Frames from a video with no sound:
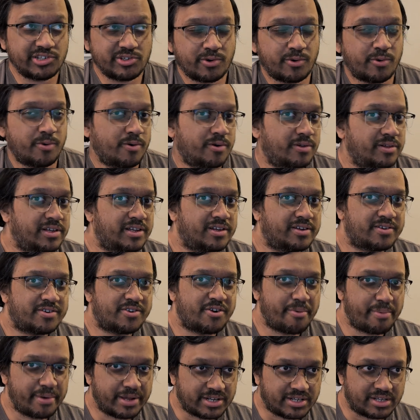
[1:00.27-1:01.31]
is cool, you know,
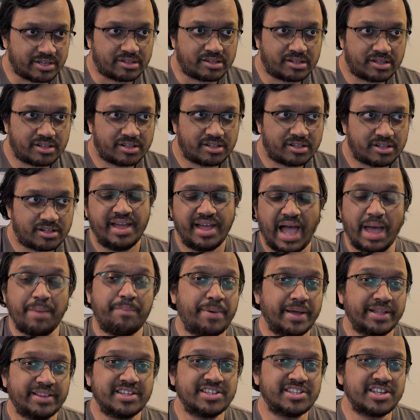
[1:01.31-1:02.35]
no big deal. I
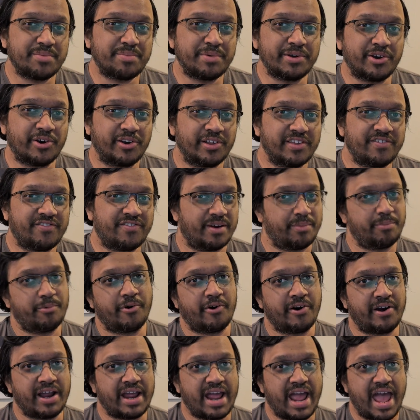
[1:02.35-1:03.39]
picked this up in early
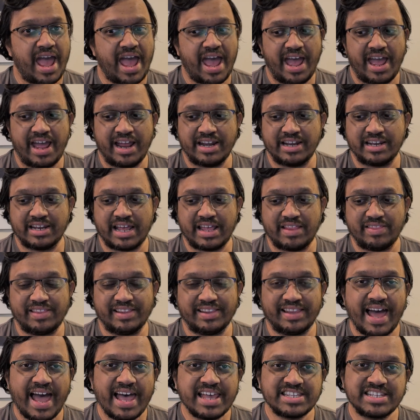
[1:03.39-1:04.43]
February, and
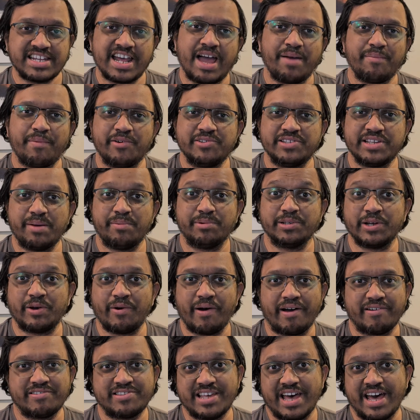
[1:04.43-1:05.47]
the last time I was able to
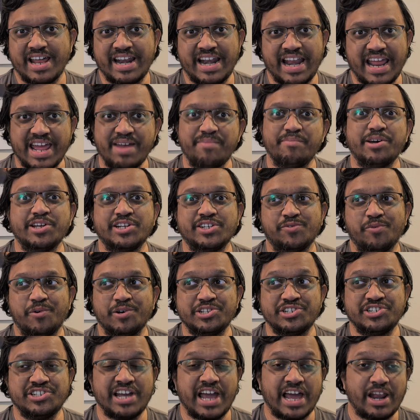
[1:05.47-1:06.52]
go outside and image
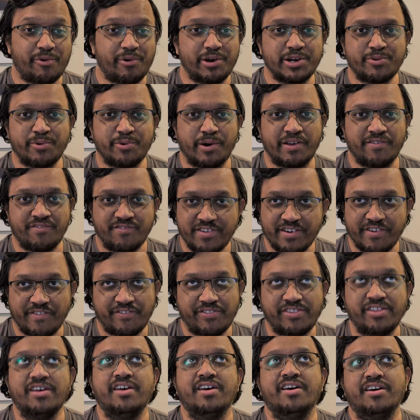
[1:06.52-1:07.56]
was January
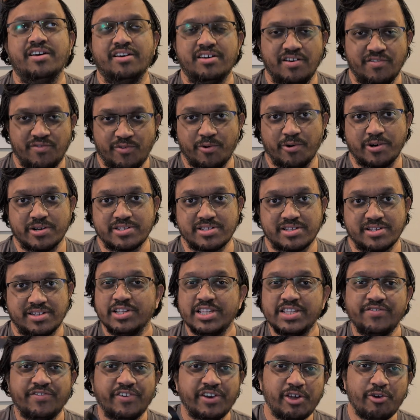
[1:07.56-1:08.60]
25th of course.
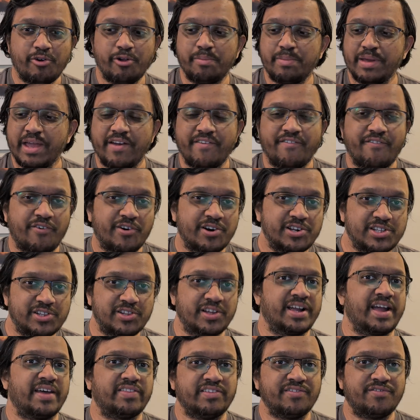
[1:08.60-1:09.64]
This video will be a first
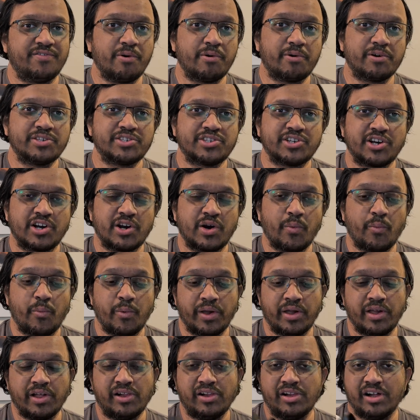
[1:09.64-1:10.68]
look at the focuser,
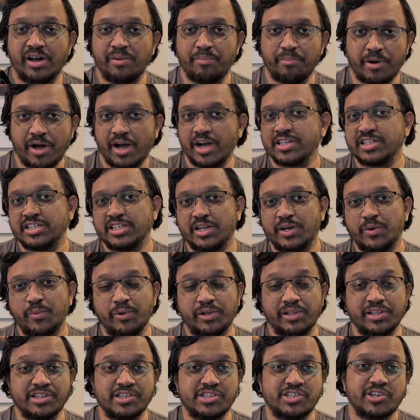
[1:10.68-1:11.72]
we'll unbox it,
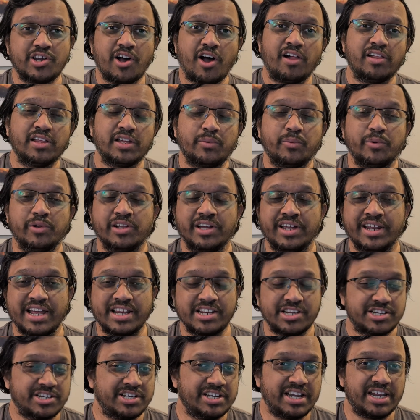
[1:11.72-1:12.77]
we'll install it, we'll
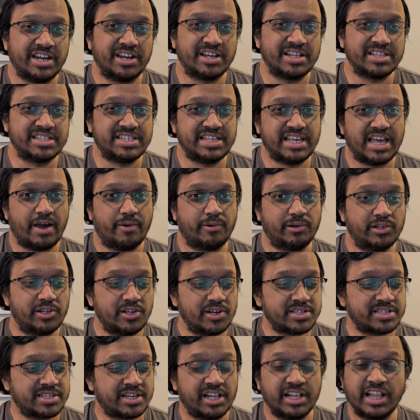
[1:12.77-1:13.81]
connect it to Nina and see how it
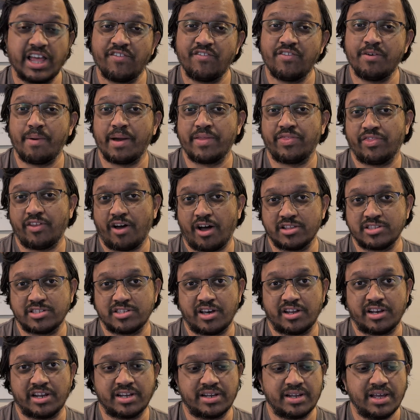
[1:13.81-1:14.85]
looks, and I'll give you my thoughts
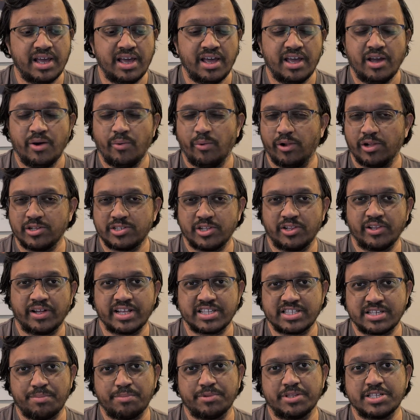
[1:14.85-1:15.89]
on it. We'll also look
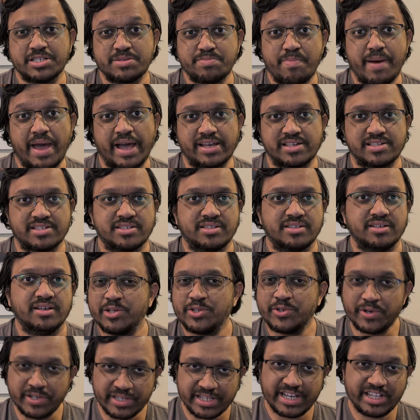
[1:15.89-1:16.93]
at some of the specs. But
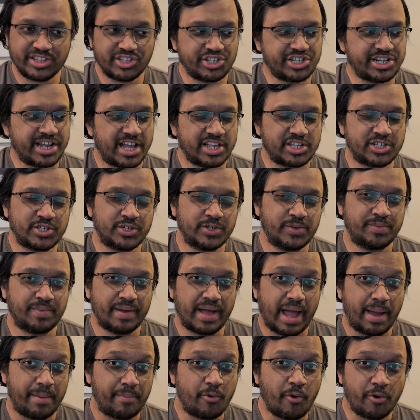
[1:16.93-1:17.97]
as soon as I get the chance to,
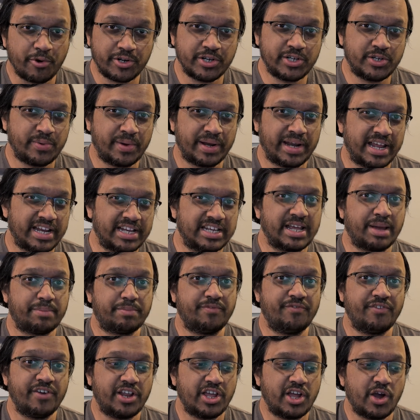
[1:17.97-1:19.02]
I'm going to do an
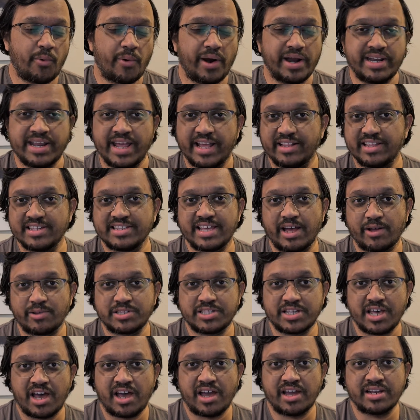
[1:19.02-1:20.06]
in-depth video where I take this
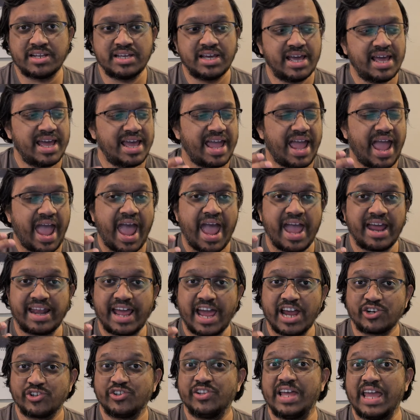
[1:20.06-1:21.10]
outside and
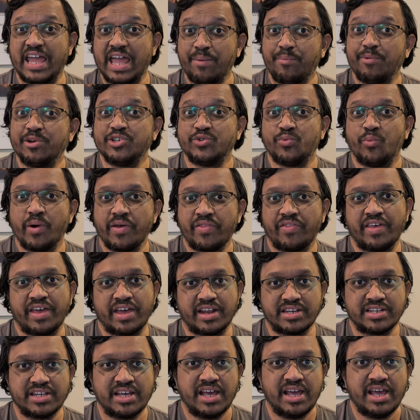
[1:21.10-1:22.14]
actually image with
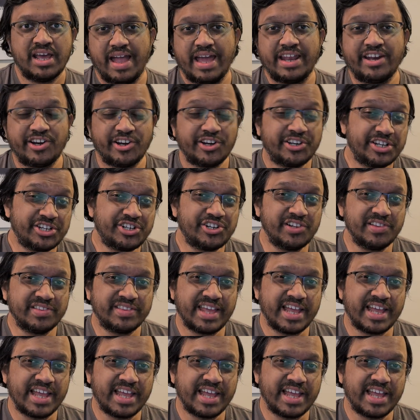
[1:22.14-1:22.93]
it. And an additional